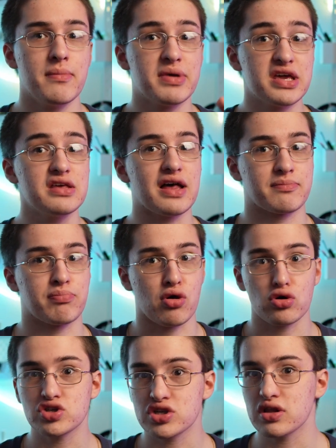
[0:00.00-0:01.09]
Me, like
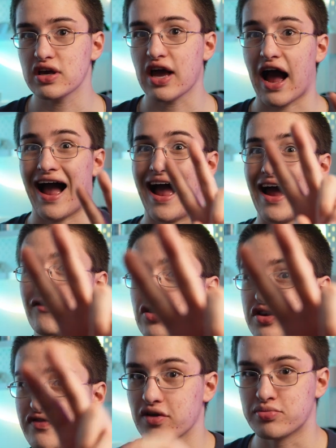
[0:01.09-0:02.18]
personally, I've
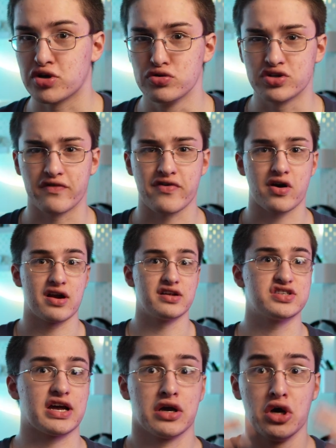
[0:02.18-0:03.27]
only flipped two so far, and
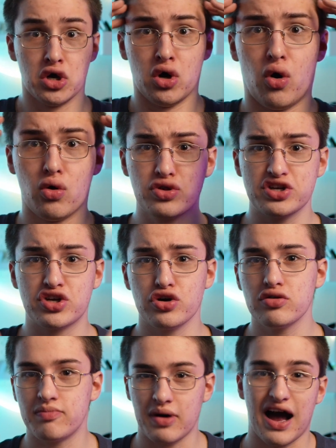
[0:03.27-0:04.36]
it's like only
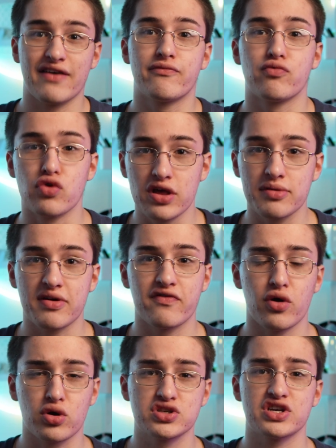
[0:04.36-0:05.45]
two, but I've really been
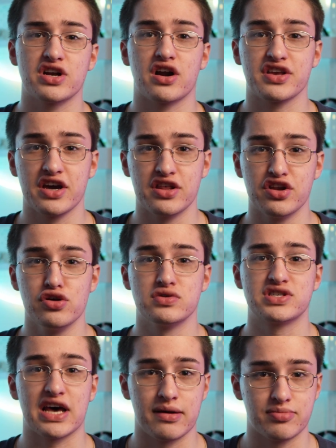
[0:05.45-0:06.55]
focusing on getting the new
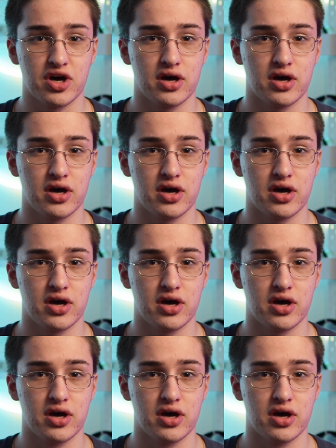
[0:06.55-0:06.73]
setup